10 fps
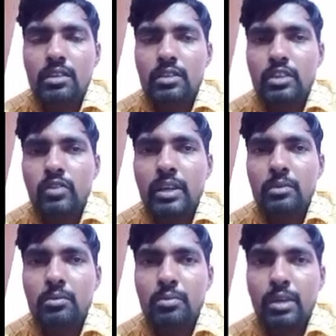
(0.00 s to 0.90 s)

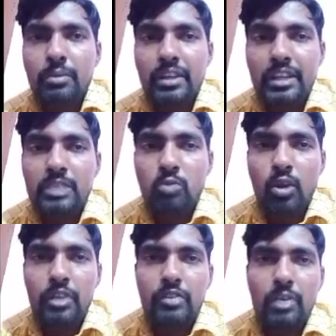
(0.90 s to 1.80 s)
required primary needs
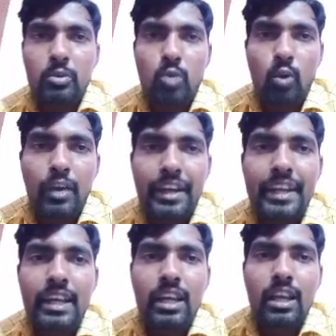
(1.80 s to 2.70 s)
point of view have to provide
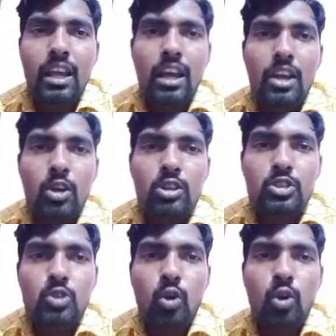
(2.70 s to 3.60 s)
it, and
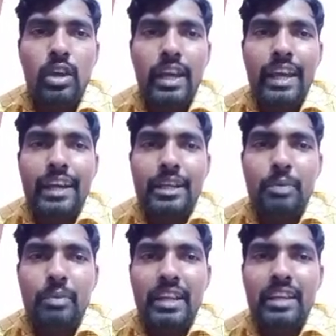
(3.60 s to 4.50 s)
also
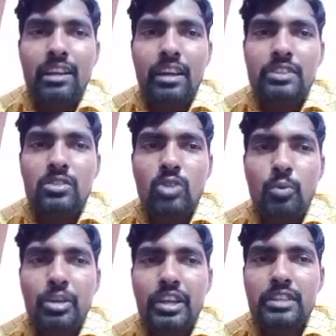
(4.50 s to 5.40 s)
repairing lines of the
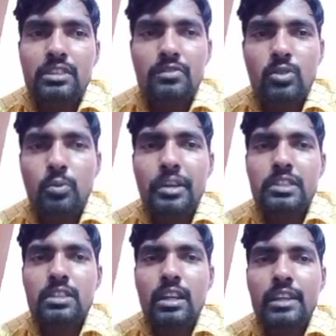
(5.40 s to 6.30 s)
communication
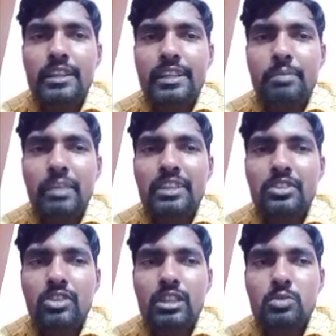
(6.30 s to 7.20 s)
information and remake the
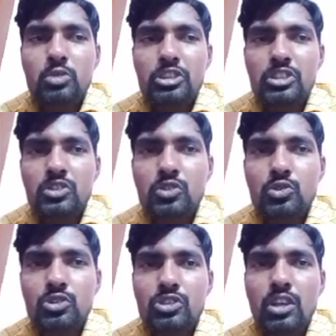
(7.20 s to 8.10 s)
transportation
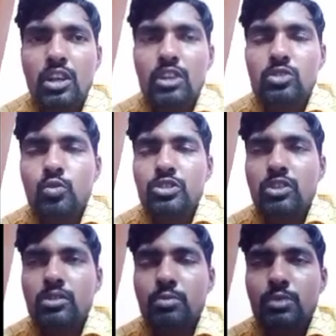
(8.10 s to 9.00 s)
routes. So which
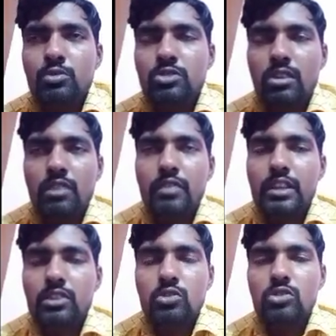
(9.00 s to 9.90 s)
are the peoples are
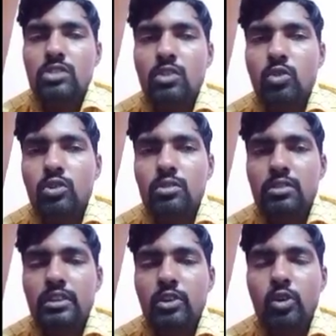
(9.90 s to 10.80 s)
affected? Those are all
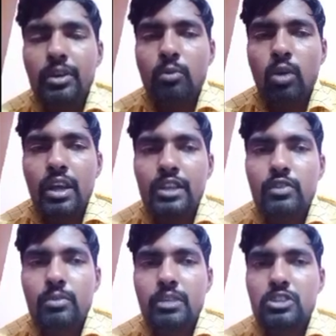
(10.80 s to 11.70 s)
on the recovery point.
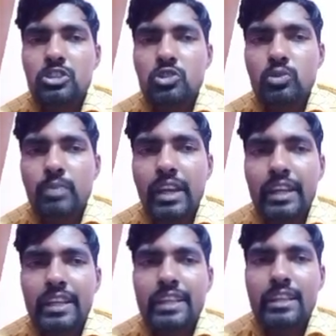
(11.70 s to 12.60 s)
We must actually
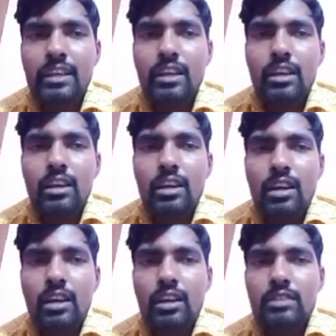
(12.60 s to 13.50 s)
maintain
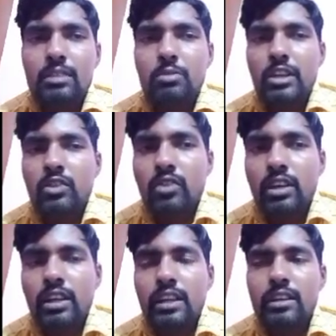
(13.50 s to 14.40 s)
some
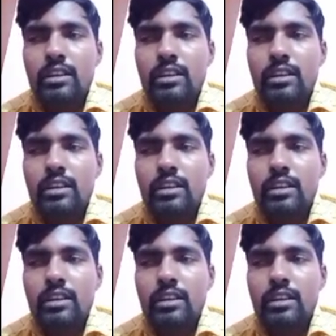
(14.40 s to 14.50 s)
required